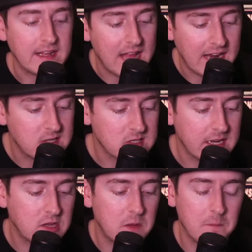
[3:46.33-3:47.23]
That is
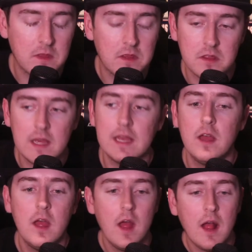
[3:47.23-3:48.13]
like the thing
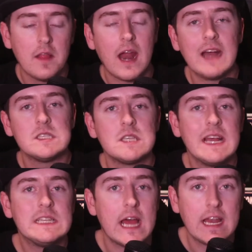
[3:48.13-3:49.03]
that I say
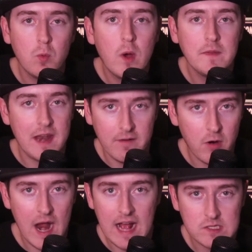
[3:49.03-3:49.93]
to anyone that ever
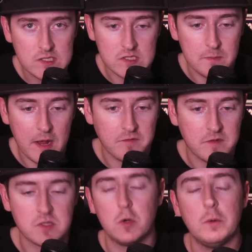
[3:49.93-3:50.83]
asks about
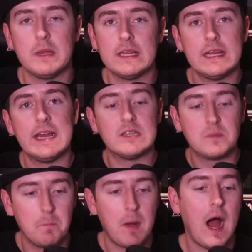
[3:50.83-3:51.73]
physical media. It's
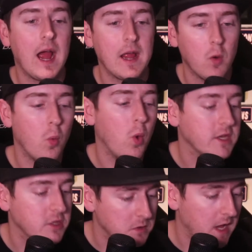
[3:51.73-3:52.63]
buy
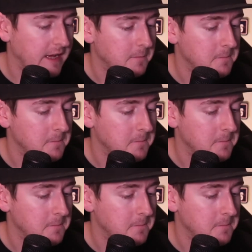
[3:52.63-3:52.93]
what you like.